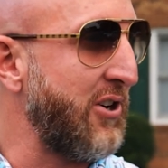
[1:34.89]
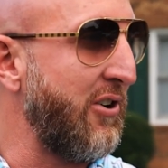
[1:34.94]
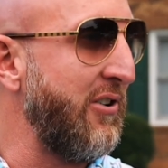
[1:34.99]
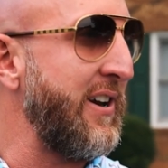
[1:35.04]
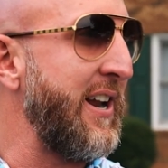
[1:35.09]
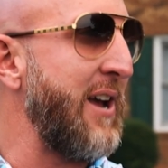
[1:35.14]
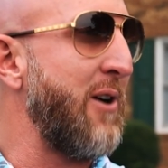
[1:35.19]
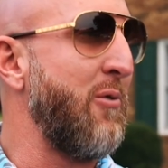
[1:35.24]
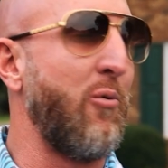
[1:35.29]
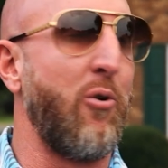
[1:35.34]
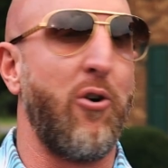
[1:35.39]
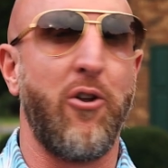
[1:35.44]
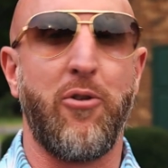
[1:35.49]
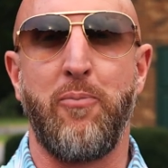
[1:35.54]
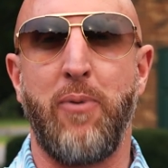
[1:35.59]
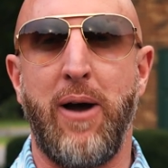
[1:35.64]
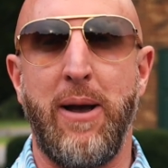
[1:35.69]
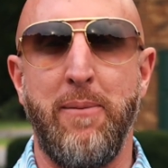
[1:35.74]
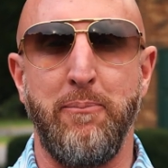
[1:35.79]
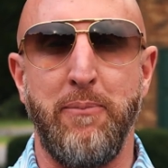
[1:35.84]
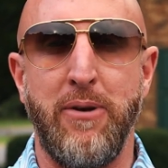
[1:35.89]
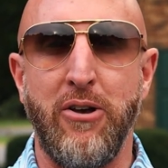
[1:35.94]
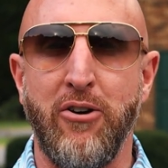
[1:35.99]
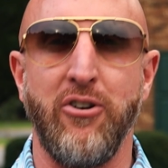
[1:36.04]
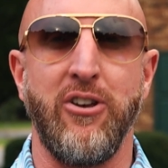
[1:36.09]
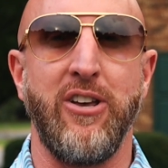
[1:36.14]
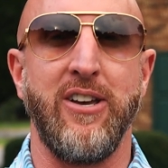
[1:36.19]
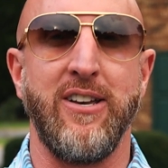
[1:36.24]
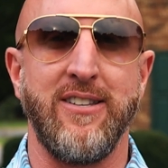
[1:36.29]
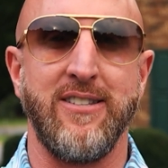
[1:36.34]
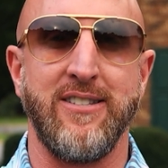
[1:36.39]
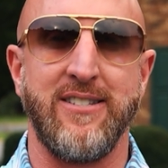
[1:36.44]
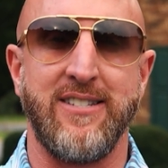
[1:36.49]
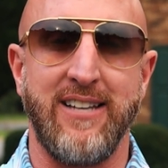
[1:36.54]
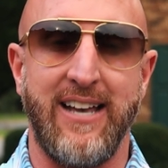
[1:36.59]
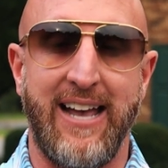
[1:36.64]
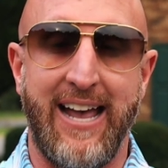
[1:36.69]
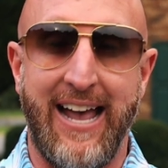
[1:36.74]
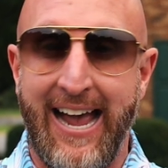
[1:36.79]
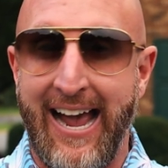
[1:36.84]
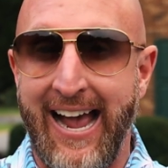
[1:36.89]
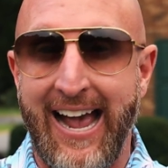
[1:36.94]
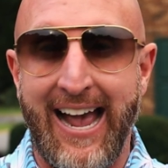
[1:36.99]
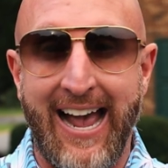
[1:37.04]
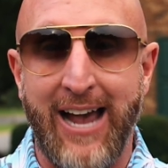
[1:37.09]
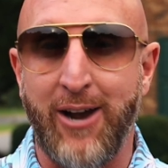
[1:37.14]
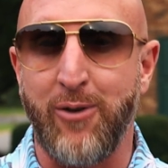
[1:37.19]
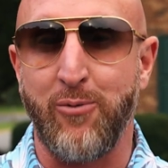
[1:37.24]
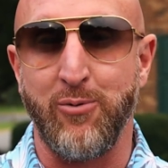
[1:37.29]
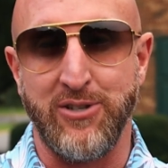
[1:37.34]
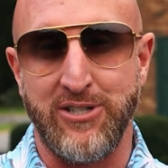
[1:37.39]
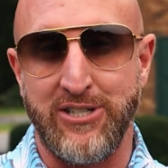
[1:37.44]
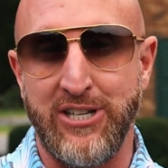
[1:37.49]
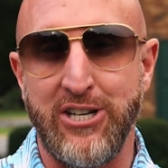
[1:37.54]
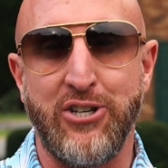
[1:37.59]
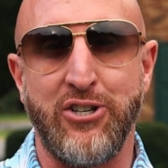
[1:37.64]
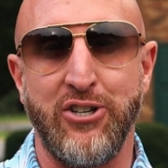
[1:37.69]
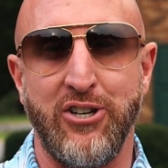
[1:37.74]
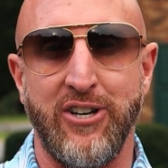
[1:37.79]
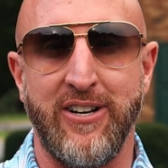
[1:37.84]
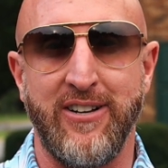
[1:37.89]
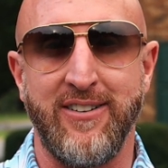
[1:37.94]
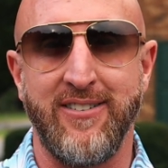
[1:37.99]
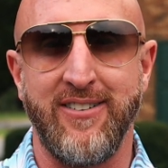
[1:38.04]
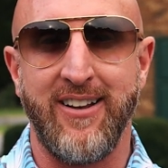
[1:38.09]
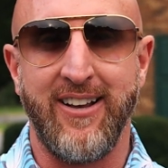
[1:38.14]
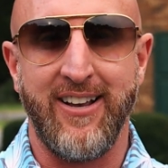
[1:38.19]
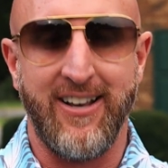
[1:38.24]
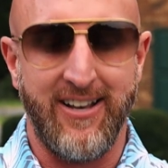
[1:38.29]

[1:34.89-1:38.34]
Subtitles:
our net worth by millions at acquisition.